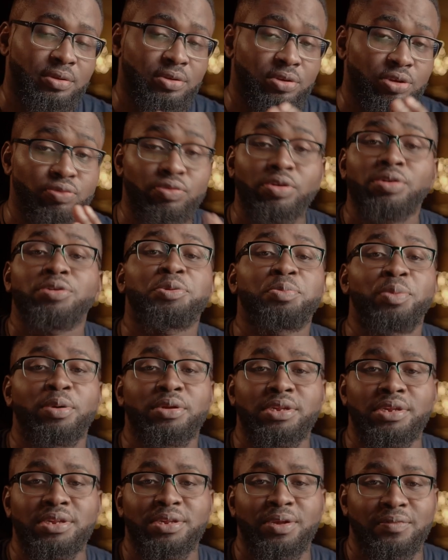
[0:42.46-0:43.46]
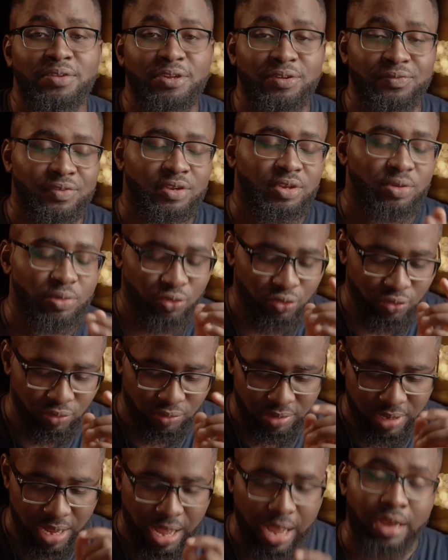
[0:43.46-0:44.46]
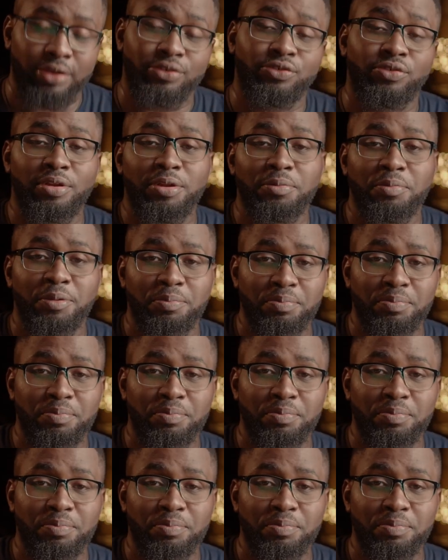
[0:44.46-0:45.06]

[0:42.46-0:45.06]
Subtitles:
The real sponsors of this video should actually be